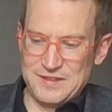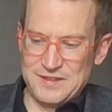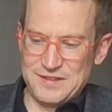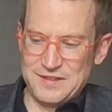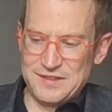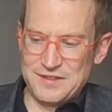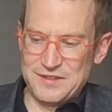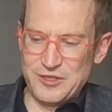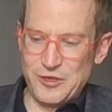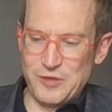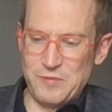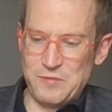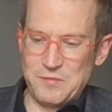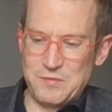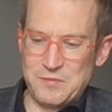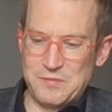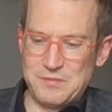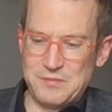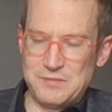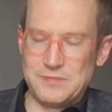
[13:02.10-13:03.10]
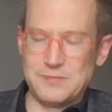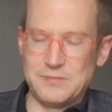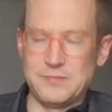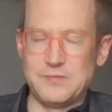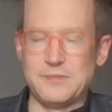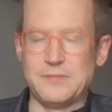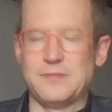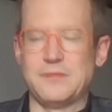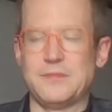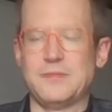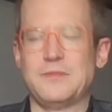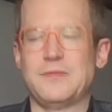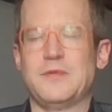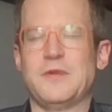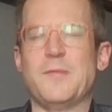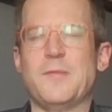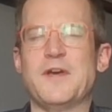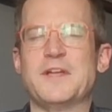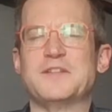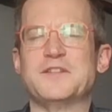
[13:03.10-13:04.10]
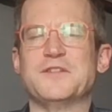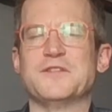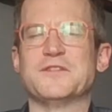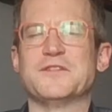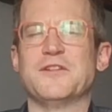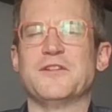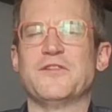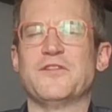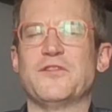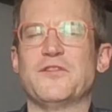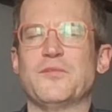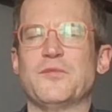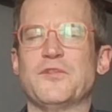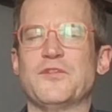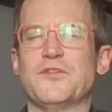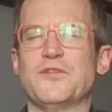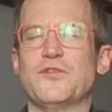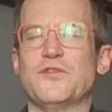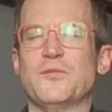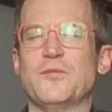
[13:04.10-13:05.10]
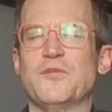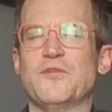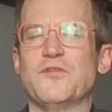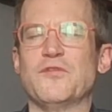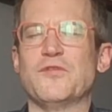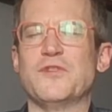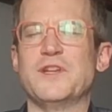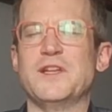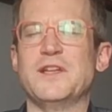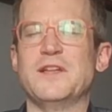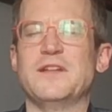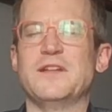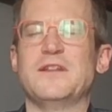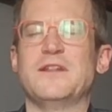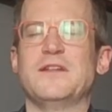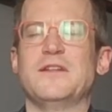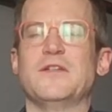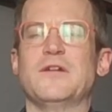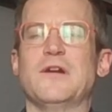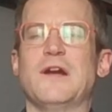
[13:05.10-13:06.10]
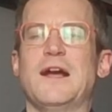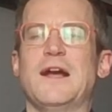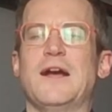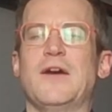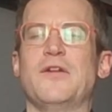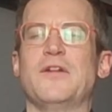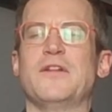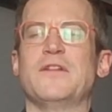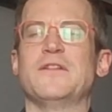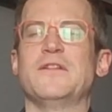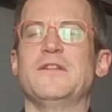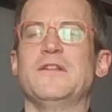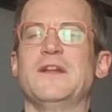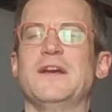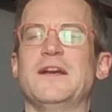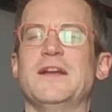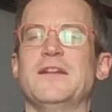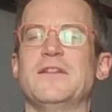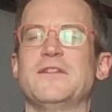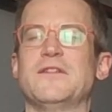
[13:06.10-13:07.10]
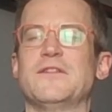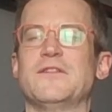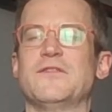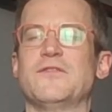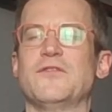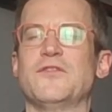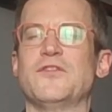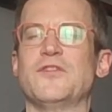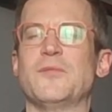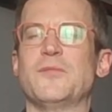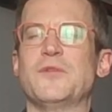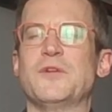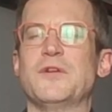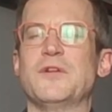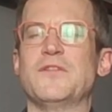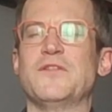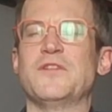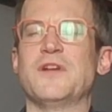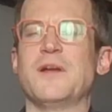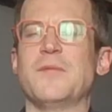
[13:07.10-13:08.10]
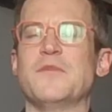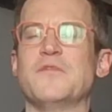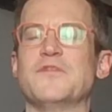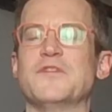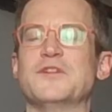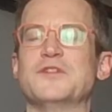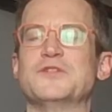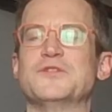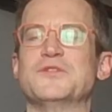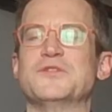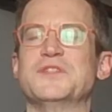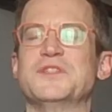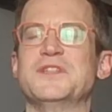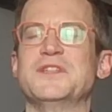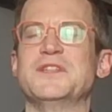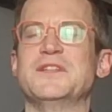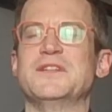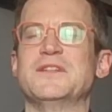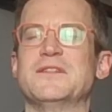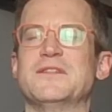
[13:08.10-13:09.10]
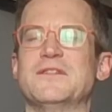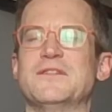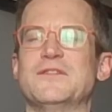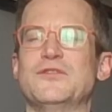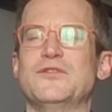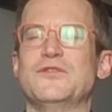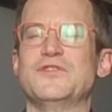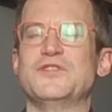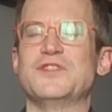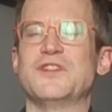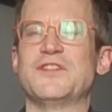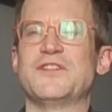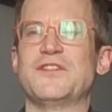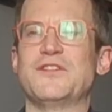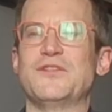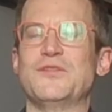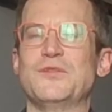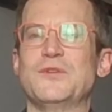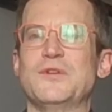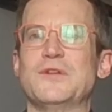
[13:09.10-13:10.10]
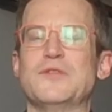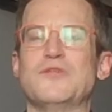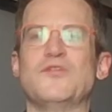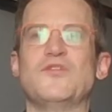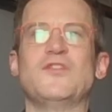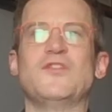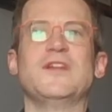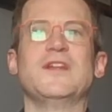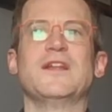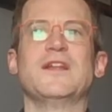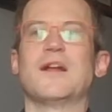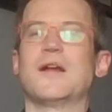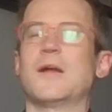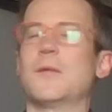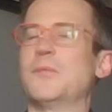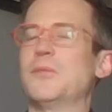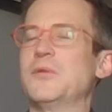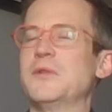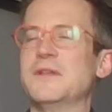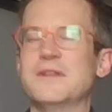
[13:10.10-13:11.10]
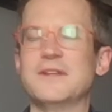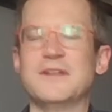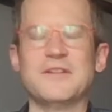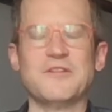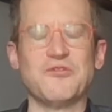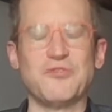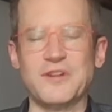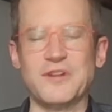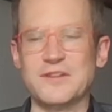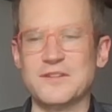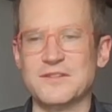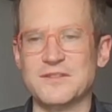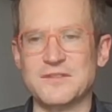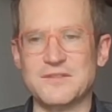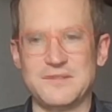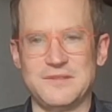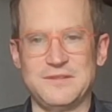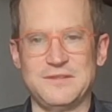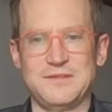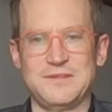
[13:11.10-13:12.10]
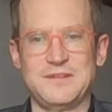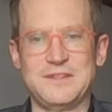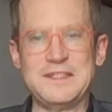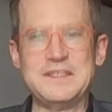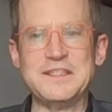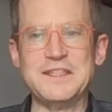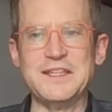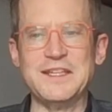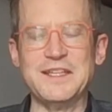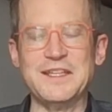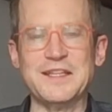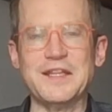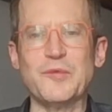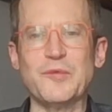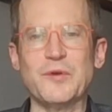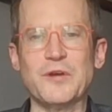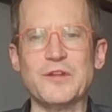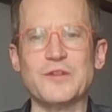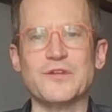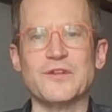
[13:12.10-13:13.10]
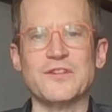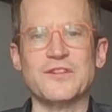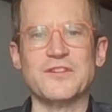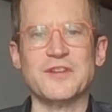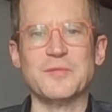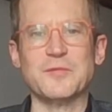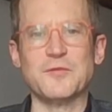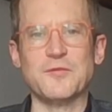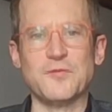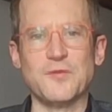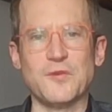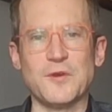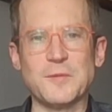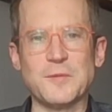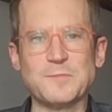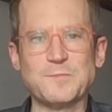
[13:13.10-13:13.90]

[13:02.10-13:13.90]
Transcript: So, imagine yourself this prisoner who's been freed. You're out in the light for some period of time. Eventually, you've adjusted to it. You see a completely different scene than what you had seen before.